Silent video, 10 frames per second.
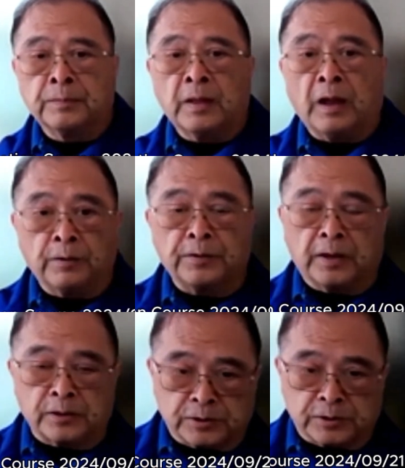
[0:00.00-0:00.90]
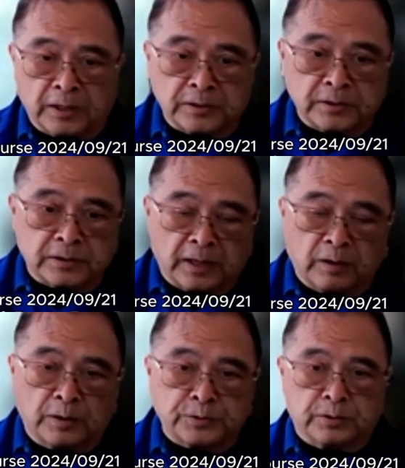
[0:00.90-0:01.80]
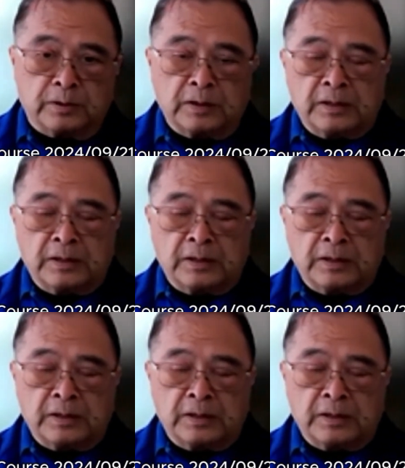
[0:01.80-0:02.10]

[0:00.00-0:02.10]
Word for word: health exercises. And also,